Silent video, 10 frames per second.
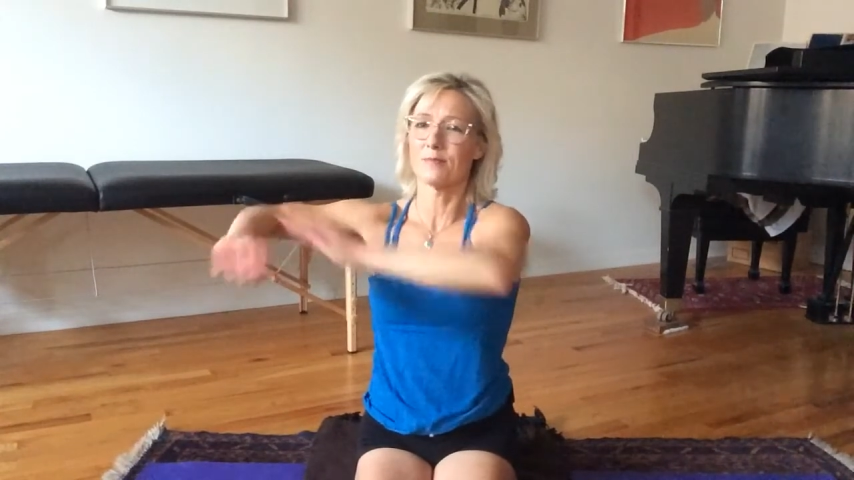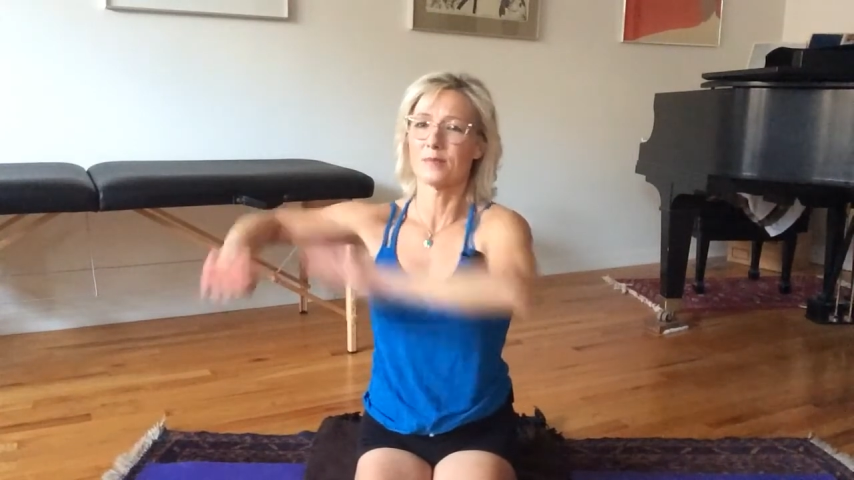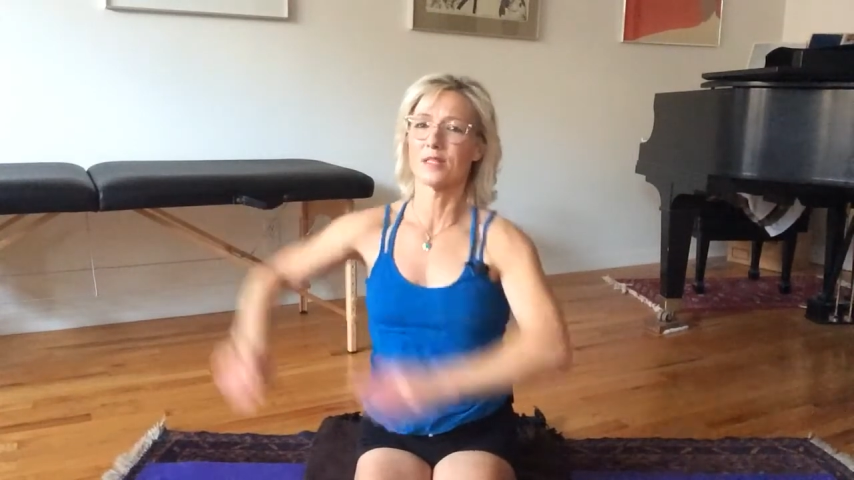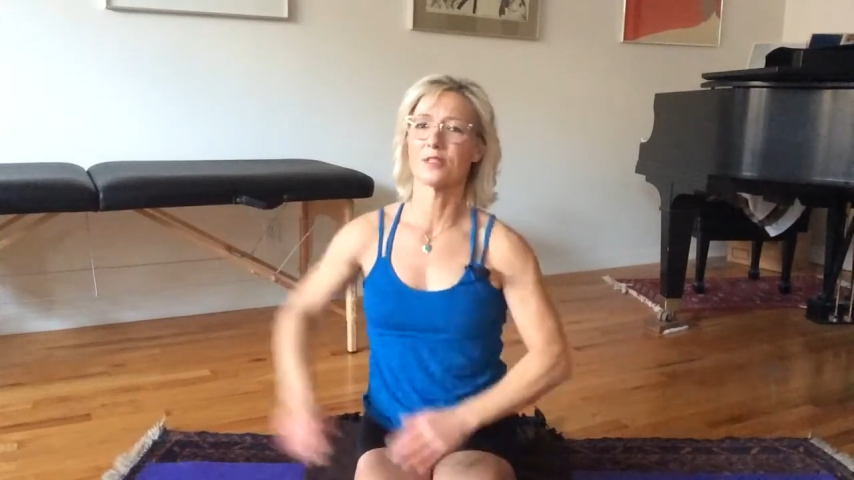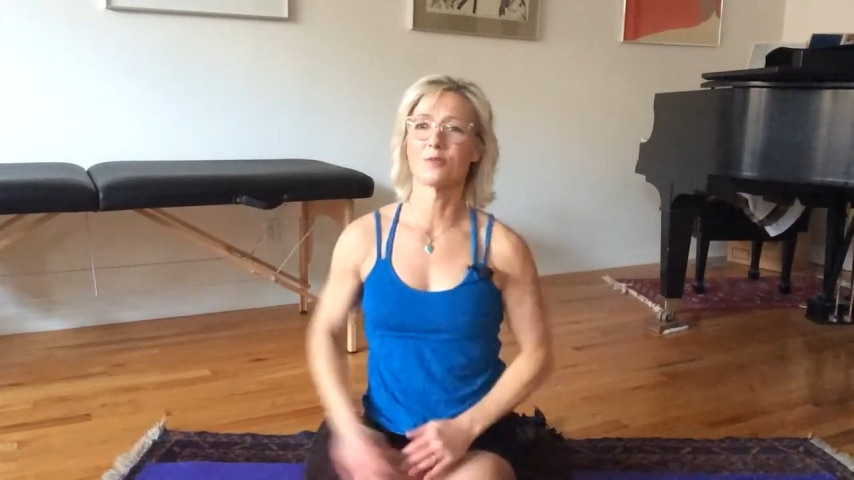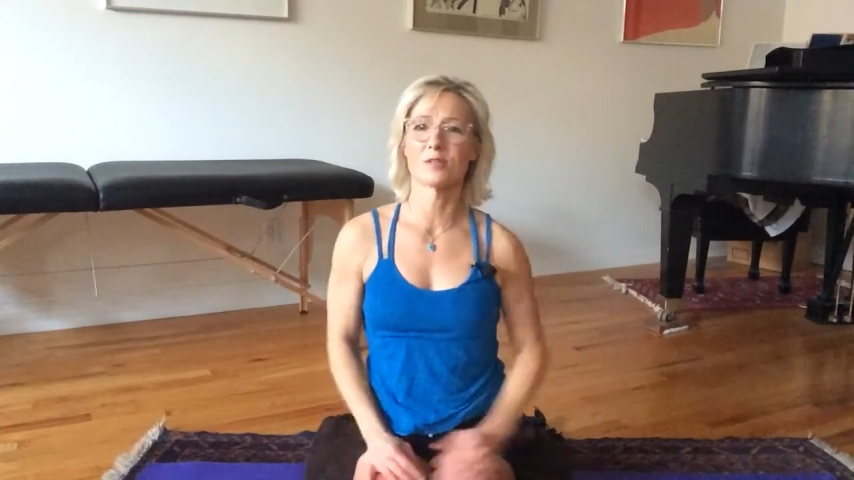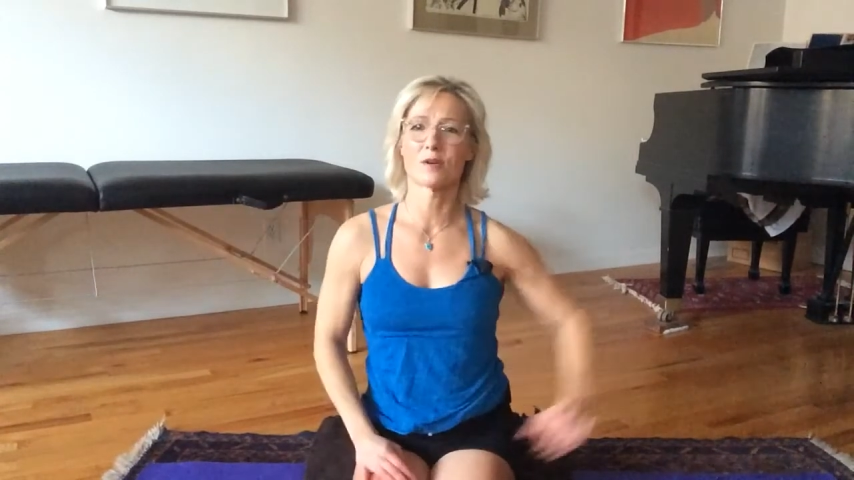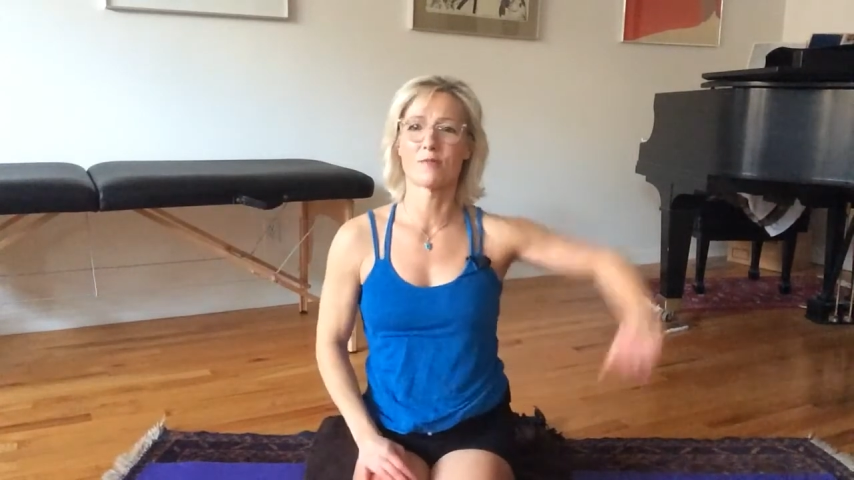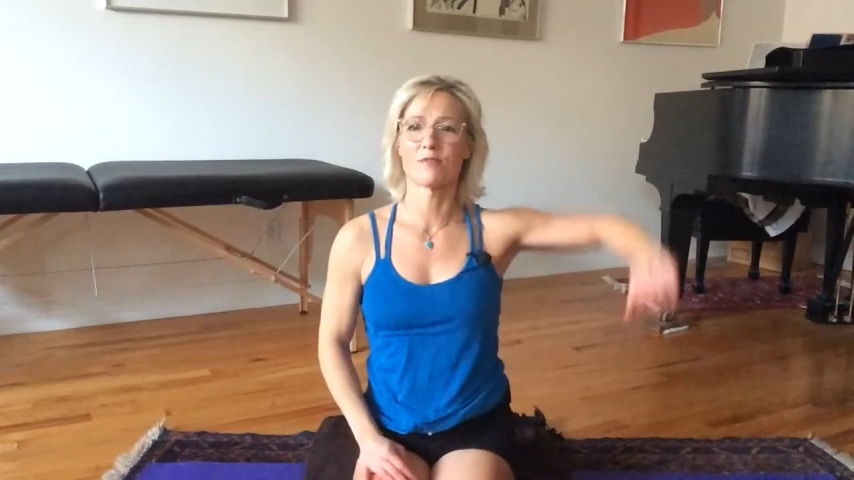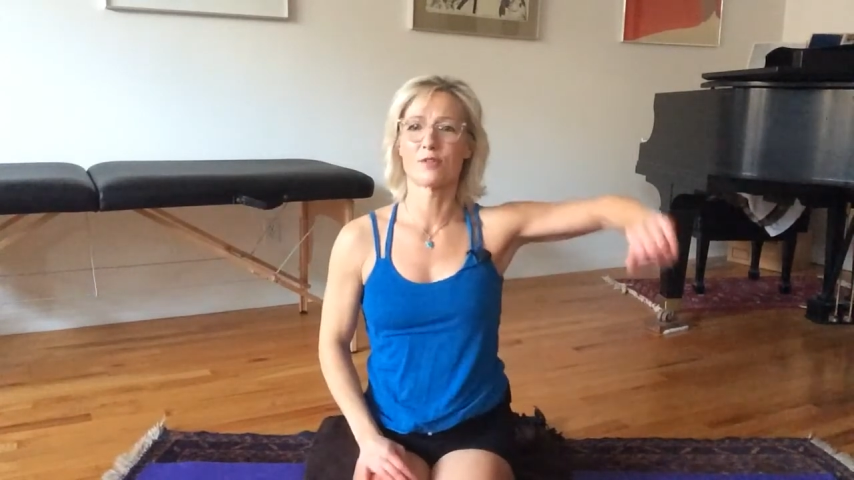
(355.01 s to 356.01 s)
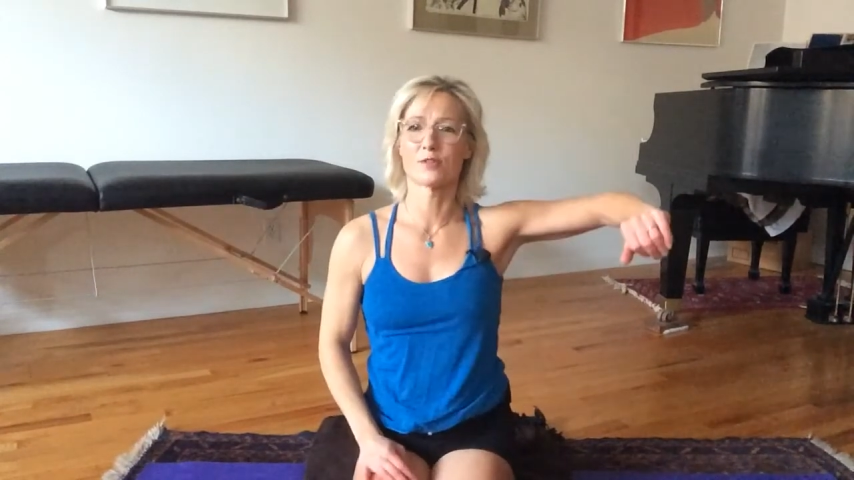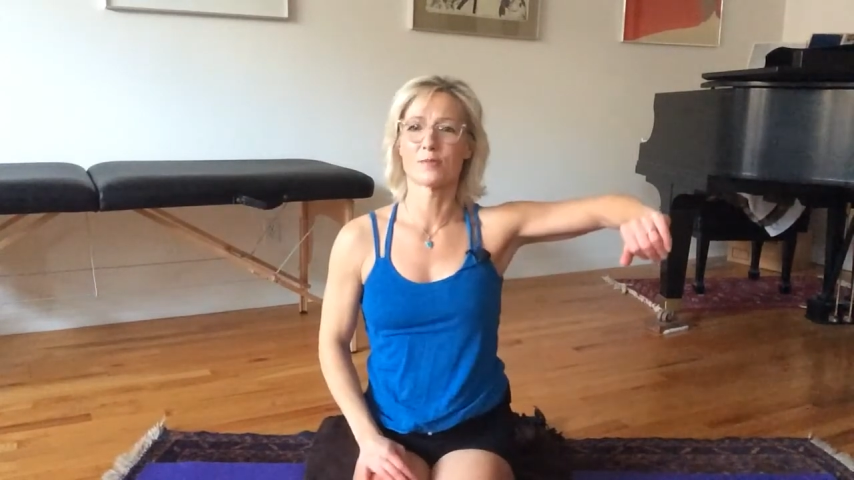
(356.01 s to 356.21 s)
Let's do this arm first.